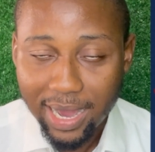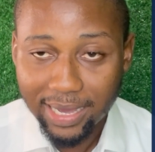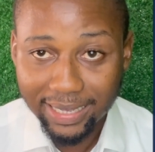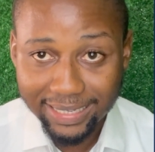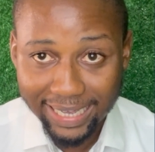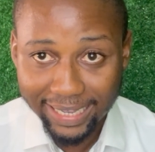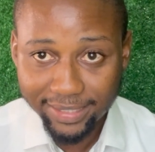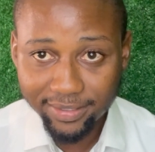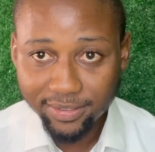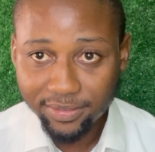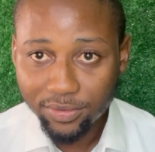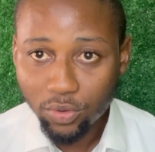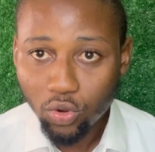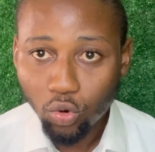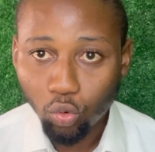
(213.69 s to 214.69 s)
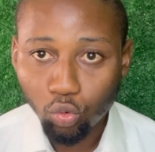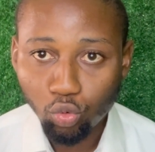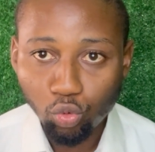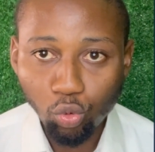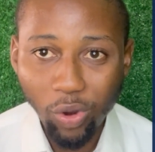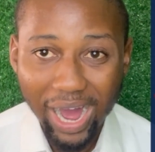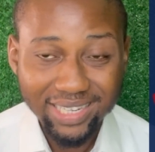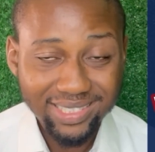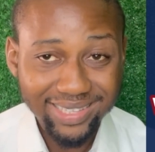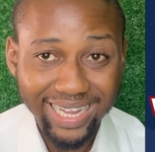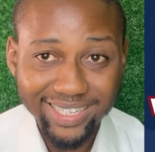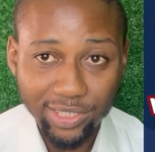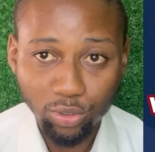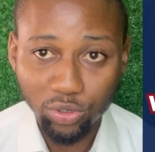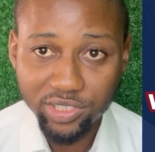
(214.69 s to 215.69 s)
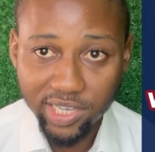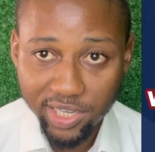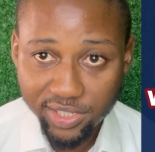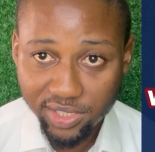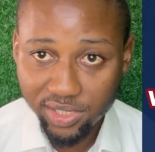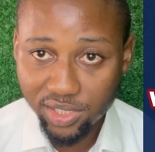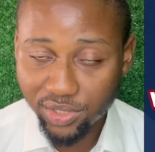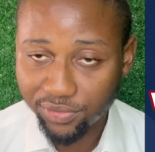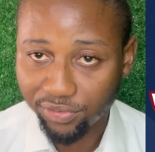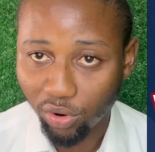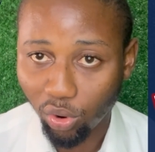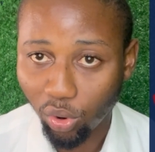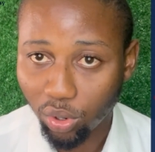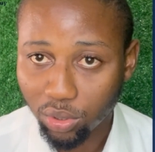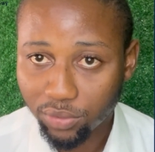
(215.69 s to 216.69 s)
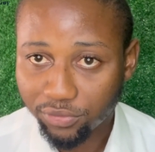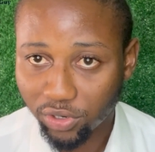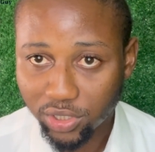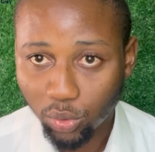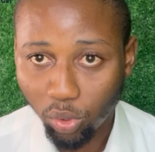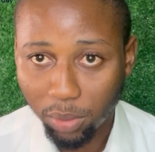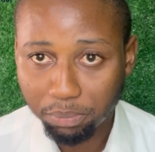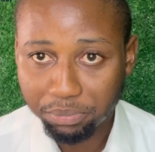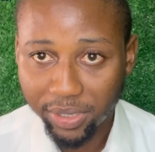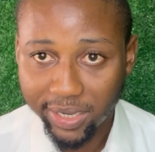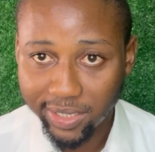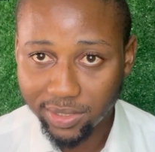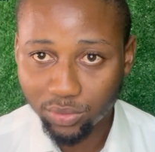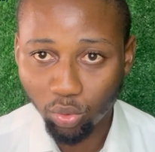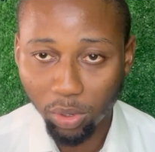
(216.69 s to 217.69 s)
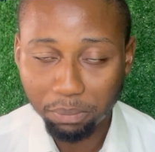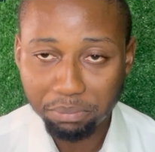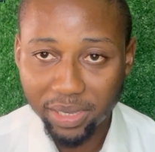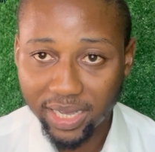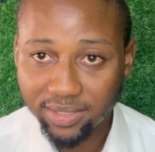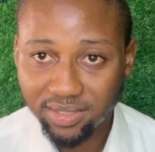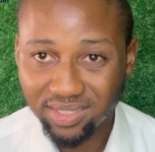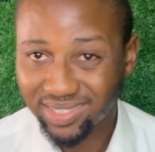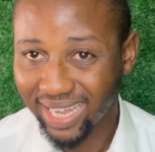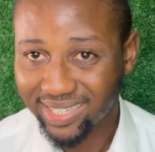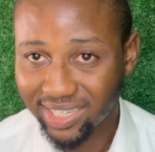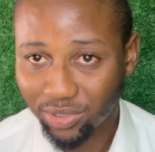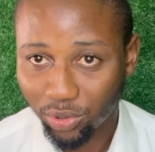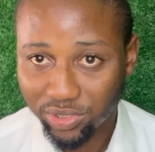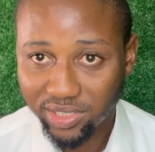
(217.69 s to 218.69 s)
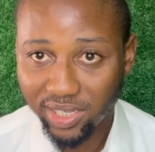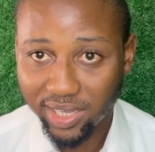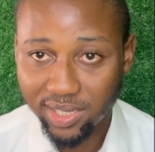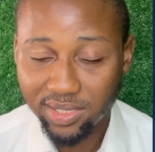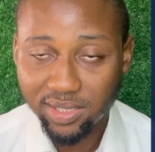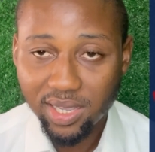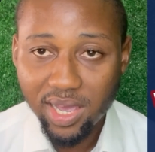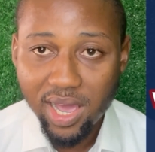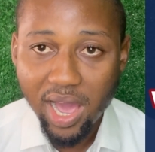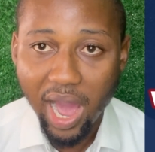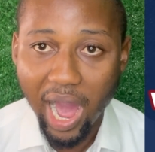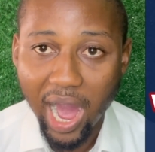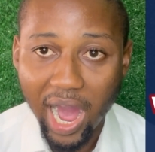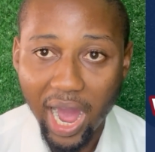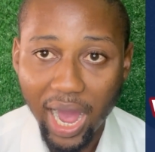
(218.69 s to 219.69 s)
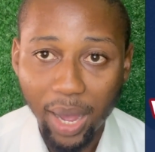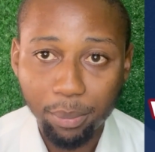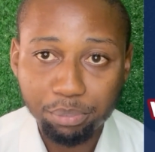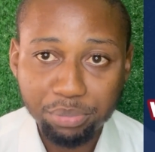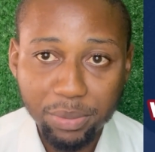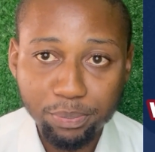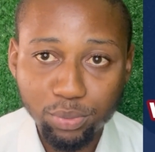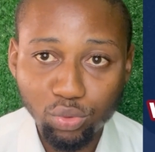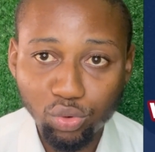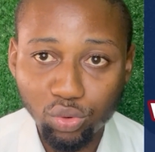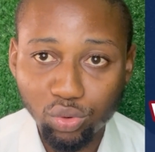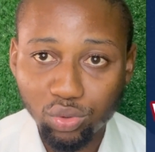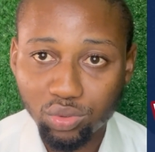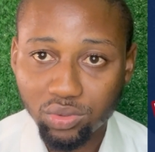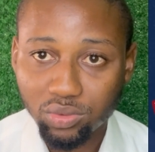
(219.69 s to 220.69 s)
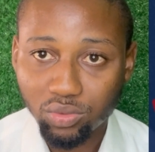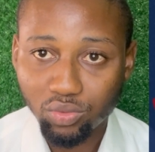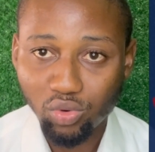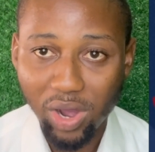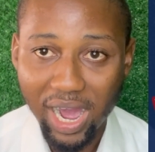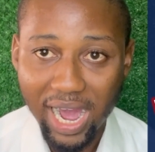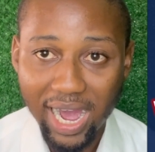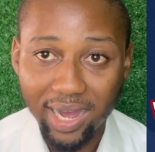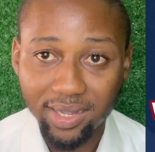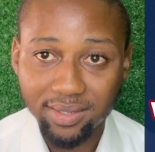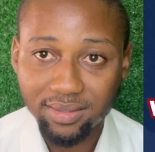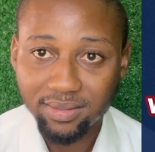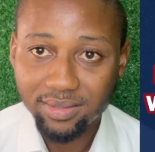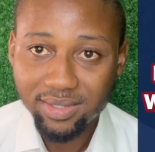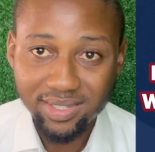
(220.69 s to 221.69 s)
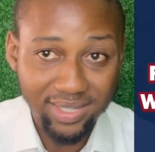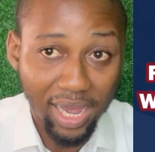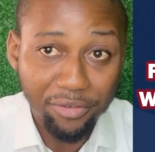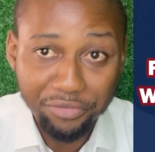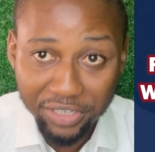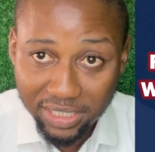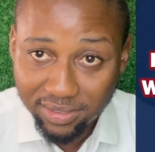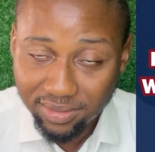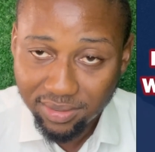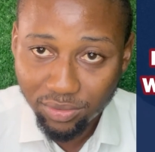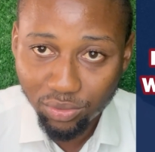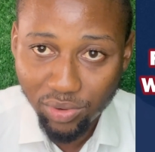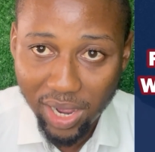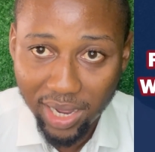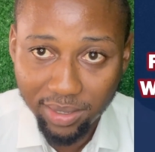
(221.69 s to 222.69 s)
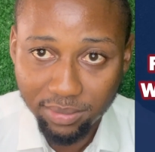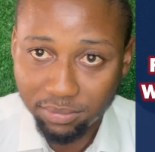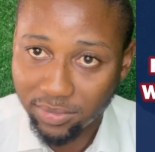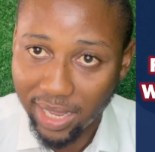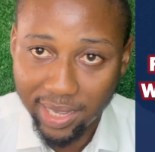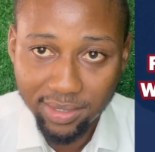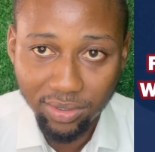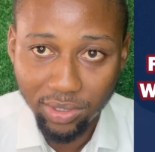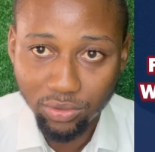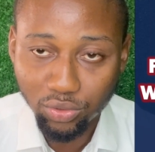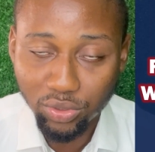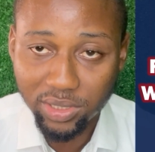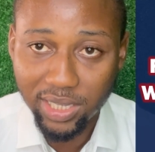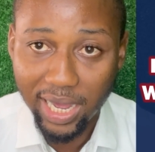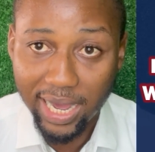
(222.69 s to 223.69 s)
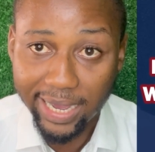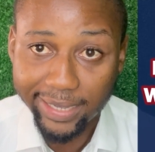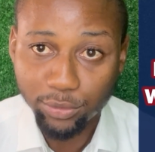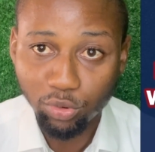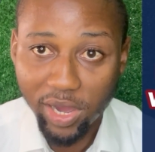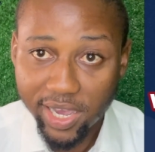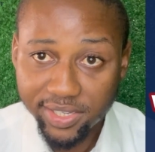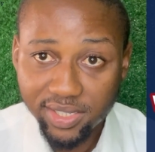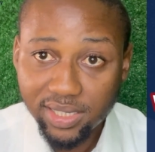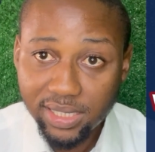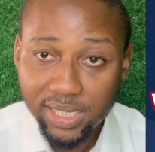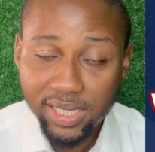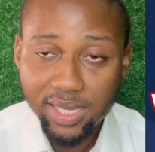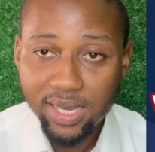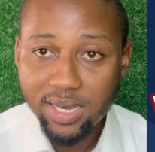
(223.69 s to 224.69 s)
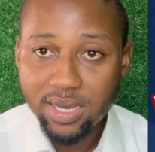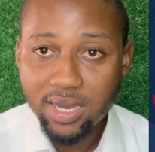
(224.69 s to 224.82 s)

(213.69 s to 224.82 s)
Again, who are the target audiences for the one bed? The target audience are people who are serving, who are like doing their NYC,